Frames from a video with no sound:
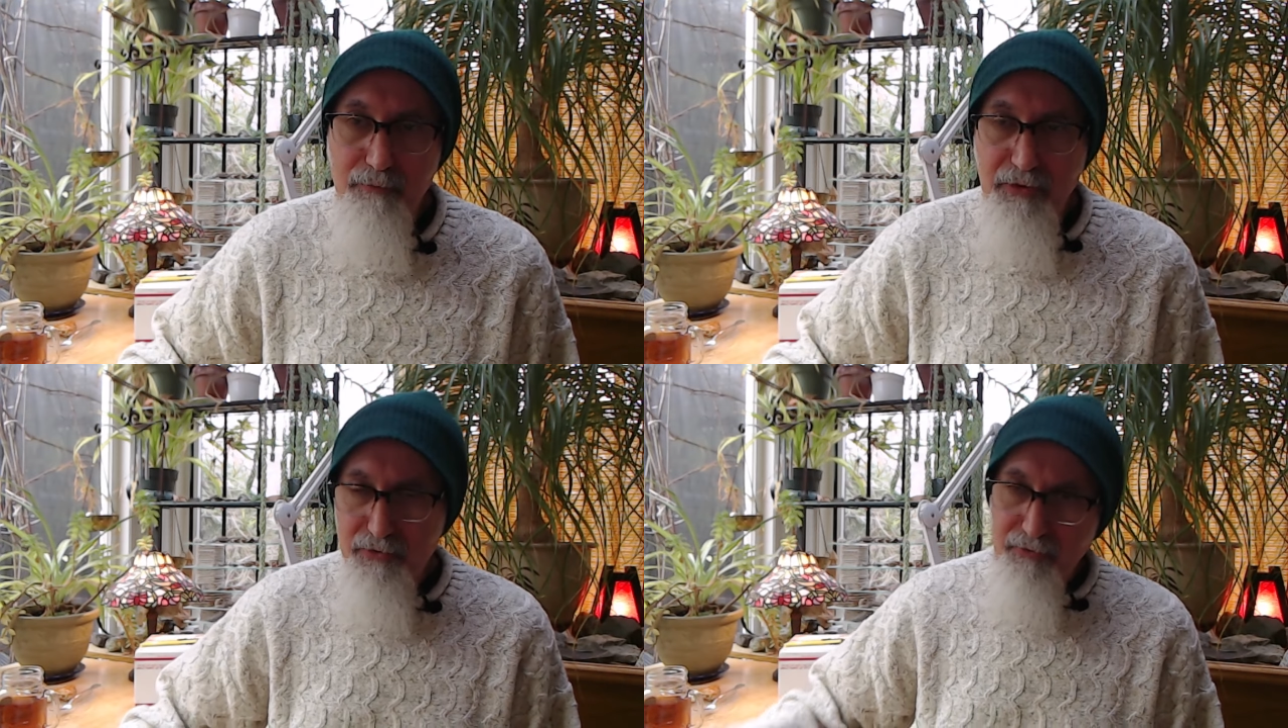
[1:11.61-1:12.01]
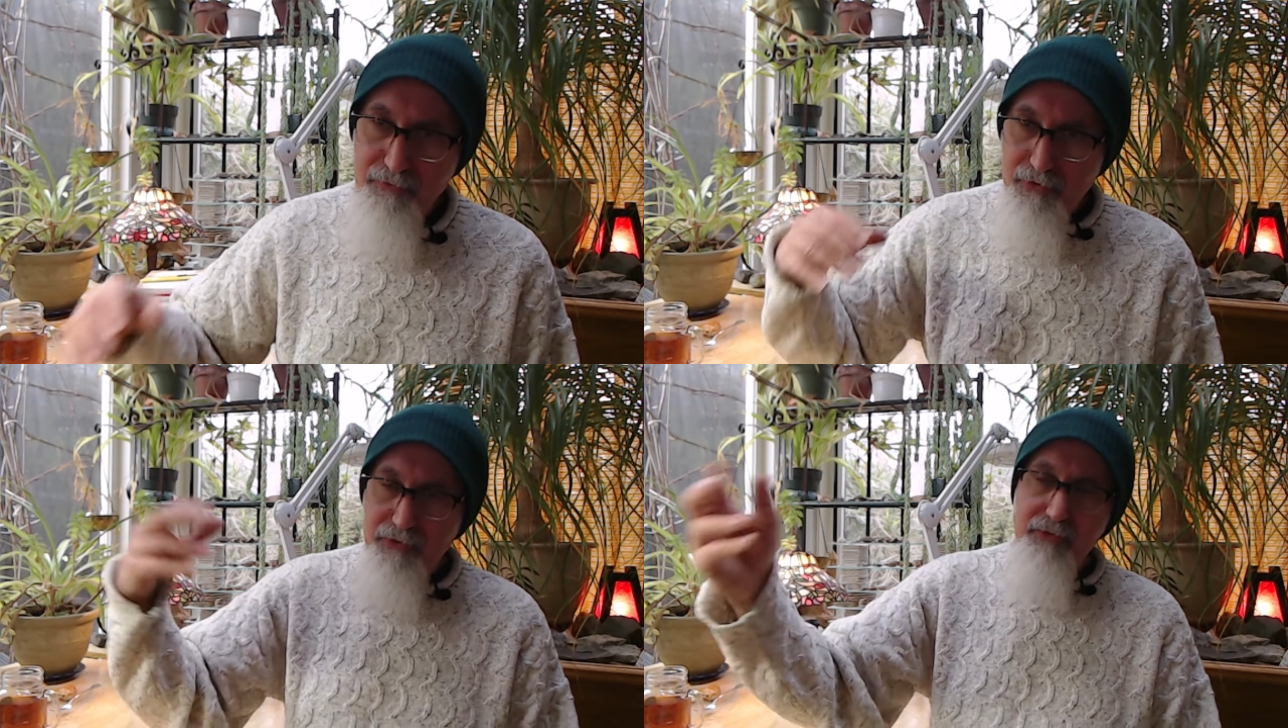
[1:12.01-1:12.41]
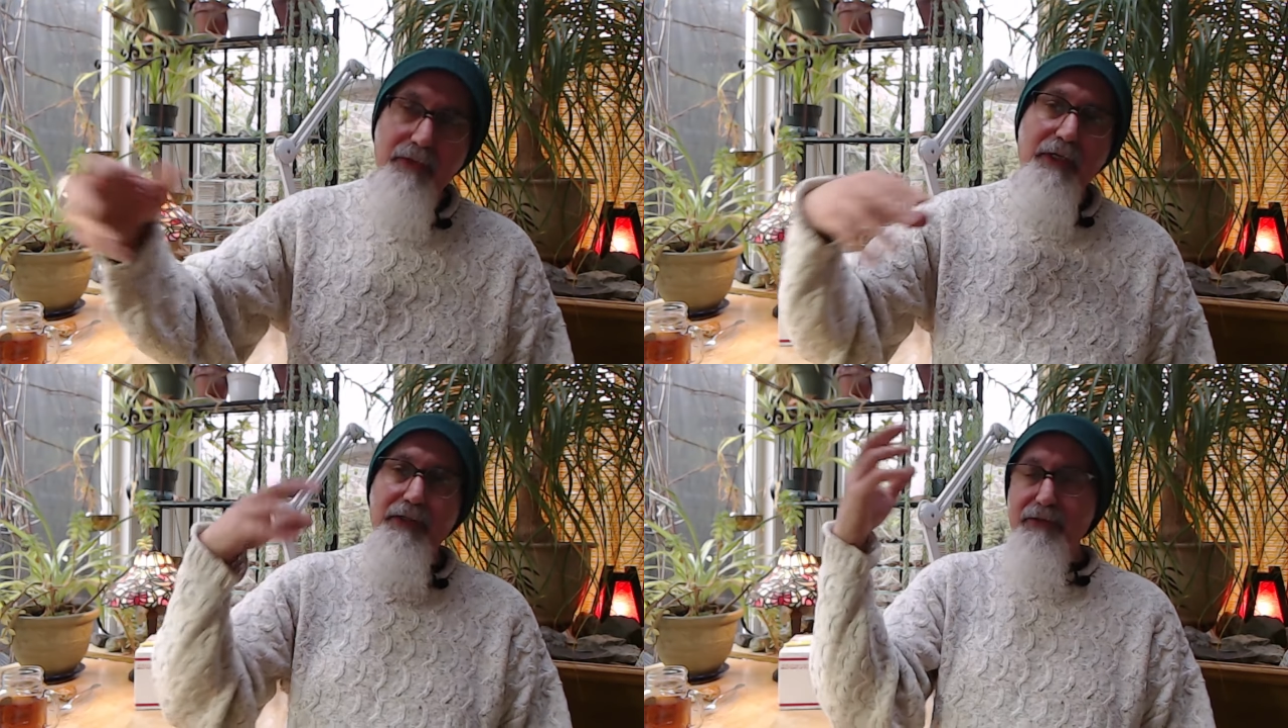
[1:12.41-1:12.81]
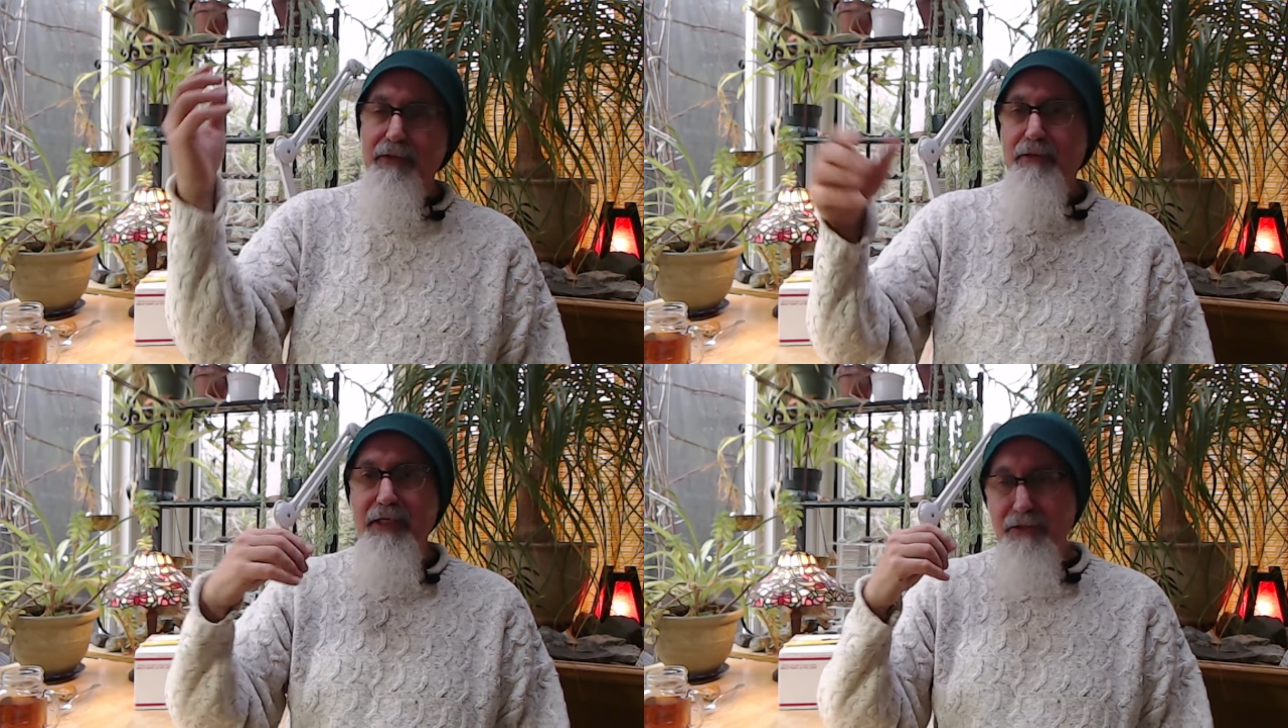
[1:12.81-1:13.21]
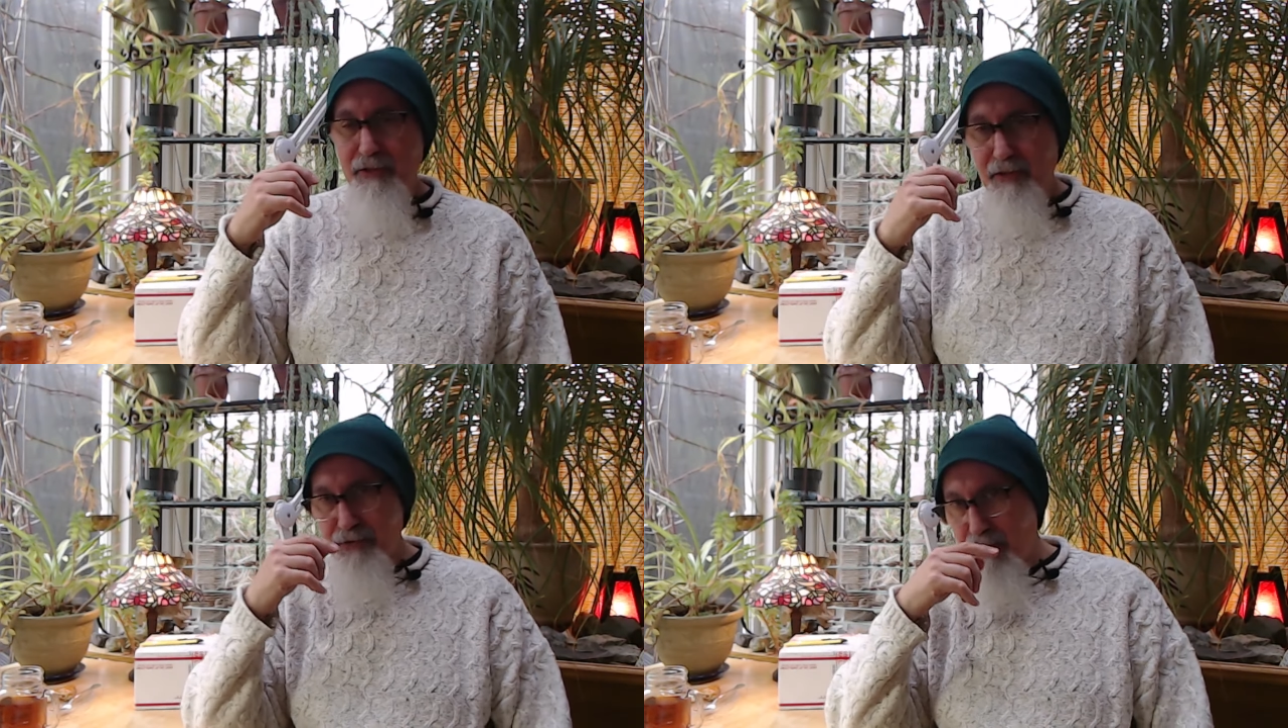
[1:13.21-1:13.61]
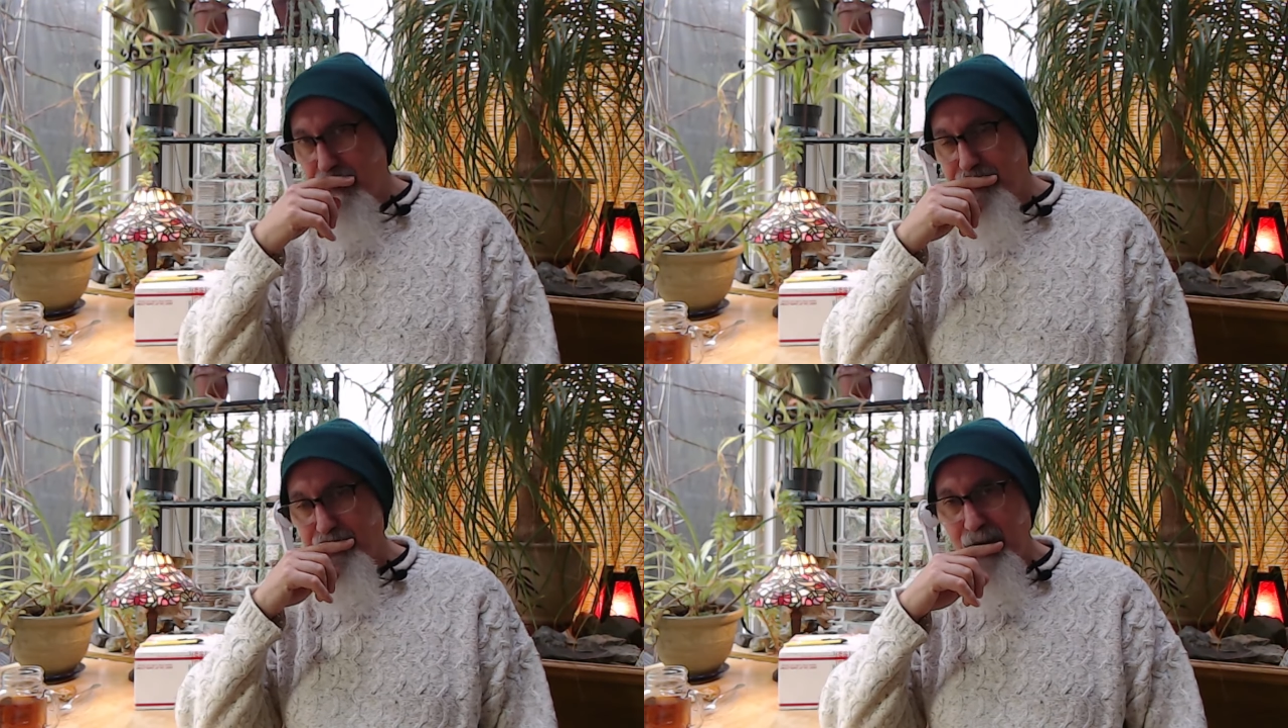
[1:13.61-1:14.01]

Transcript: Because of Jesus Christ and all that jazz, right?